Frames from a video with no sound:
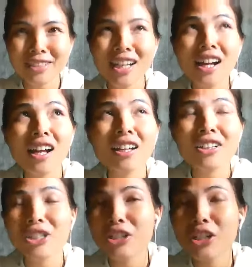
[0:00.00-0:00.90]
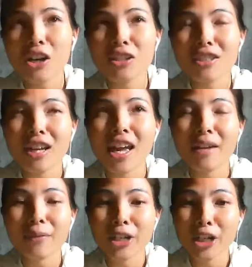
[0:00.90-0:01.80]
uh, not
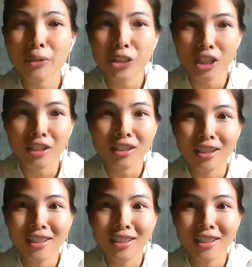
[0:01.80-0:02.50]
have culture.